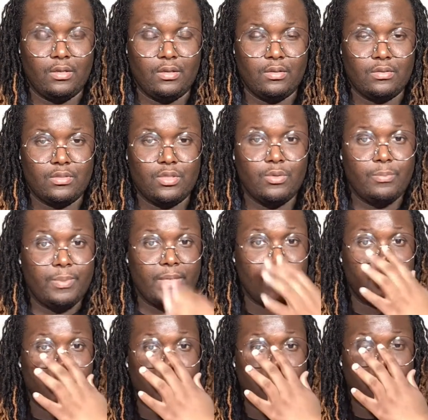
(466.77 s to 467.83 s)
to be a
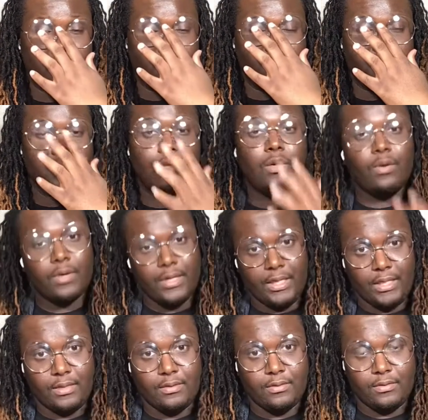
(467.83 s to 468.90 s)
poet laureate.
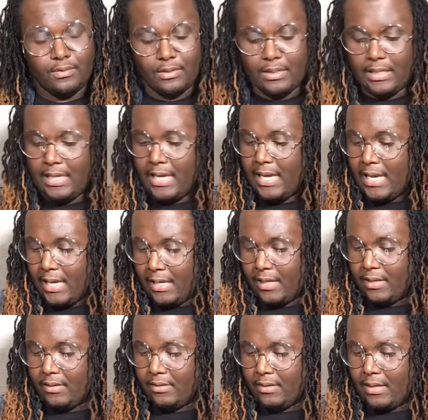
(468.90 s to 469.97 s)

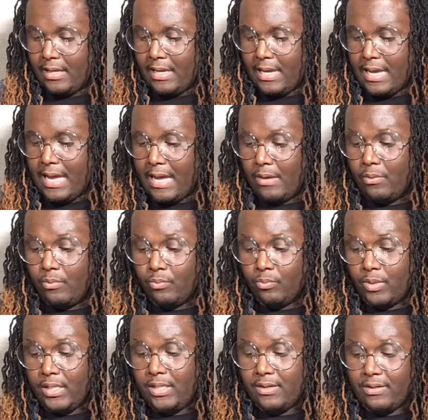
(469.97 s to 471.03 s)
And
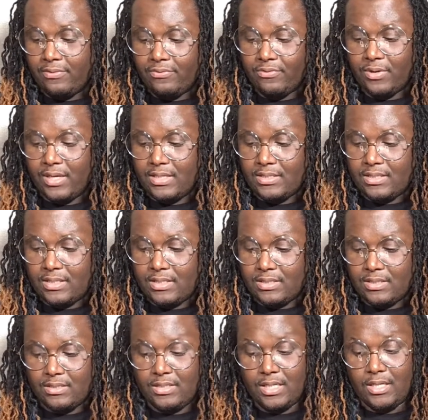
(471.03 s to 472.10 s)
Rita Frances
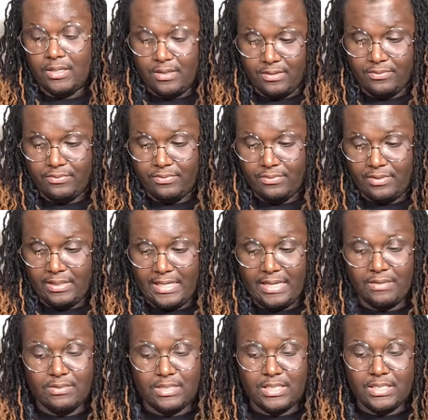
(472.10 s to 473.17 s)
Dove, now
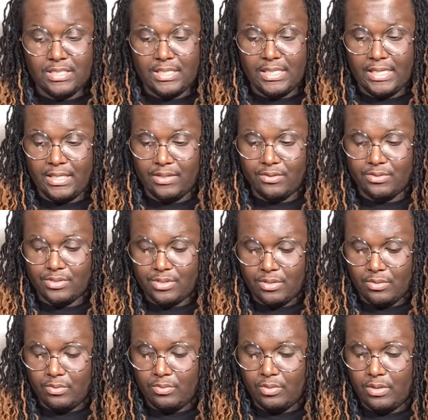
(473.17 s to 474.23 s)
68 years
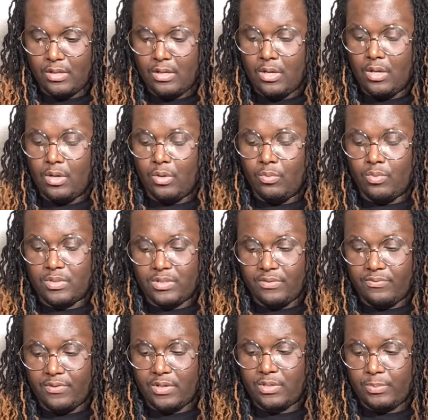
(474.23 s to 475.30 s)
old, was the
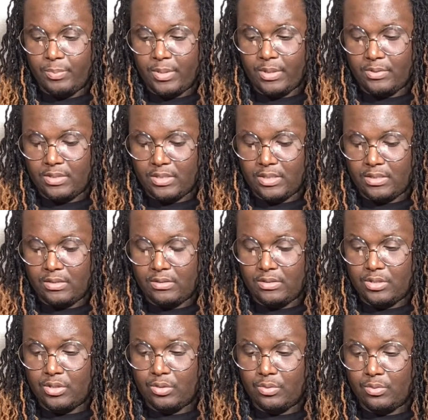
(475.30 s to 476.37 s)
first person
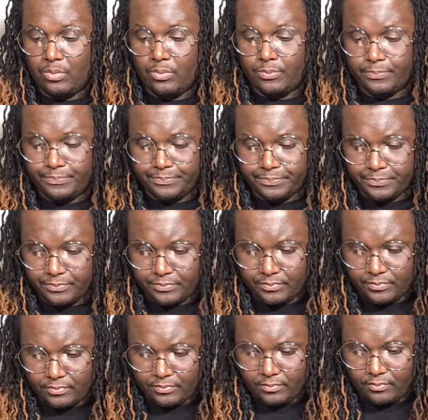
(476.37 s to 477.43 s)
to,
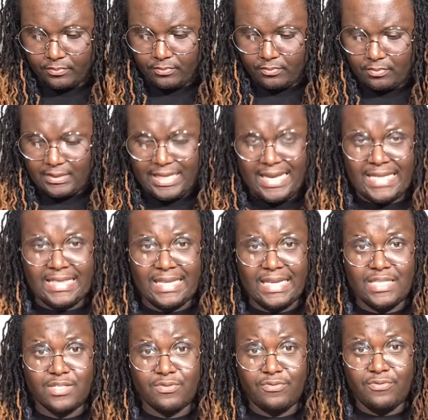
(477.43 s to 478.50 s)
at the
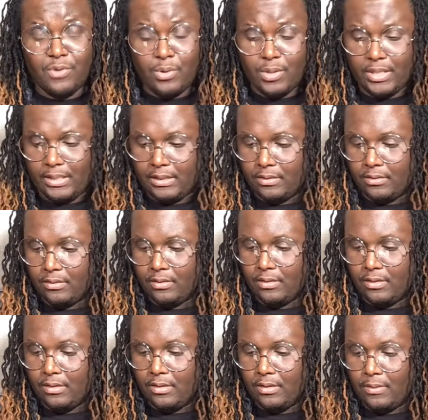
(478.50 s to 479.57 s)
age of 40,
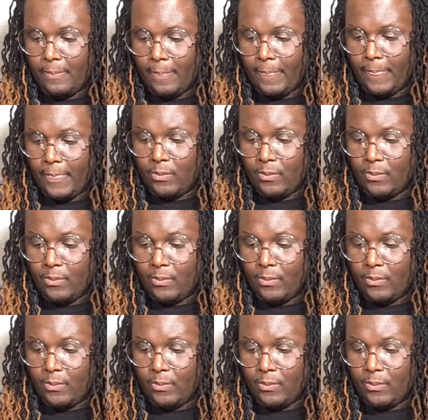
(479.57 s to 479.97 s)
was